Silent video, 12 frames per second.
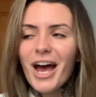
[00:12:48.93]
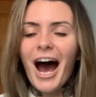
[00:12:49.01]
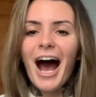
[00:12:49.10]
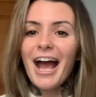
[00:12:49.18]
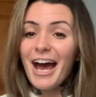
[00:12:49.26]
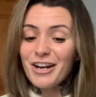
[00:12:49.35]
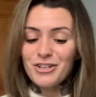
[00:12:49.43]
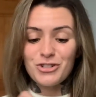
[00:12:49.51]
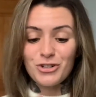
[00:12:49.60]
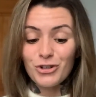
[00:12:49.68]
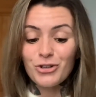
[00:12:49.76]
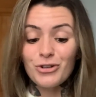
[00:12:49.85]
I had a
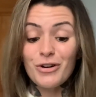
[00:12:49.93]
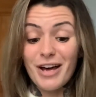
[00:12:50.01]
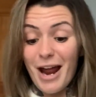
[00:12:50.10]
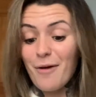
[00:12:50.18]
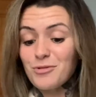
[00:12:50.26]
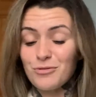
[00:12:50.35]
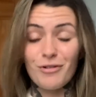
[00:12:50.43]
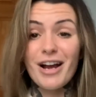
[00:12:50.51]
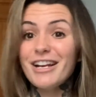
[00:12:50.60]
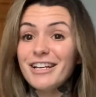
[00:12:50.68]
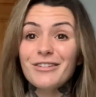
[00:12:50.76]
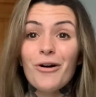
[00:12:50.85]
journal and I was
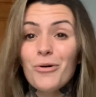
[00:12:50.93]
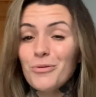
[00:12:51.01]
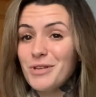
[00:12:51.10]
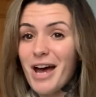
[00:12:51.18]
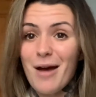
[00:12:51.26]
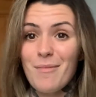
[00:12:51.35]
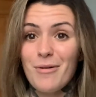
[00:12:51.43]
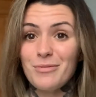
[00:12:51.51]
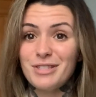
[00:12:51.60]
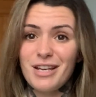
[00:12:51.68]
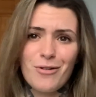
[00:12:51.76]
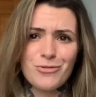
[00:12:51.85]
writing the whole time I was
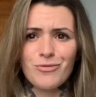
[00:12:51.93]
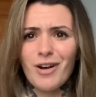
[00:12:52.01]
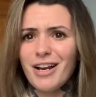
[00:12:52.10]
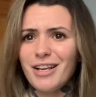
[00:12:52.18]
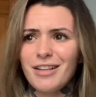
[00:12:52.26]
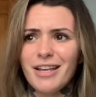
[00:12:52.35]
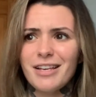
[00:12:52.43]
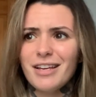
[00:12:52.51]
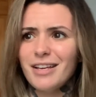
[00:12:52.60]
there. I was writing like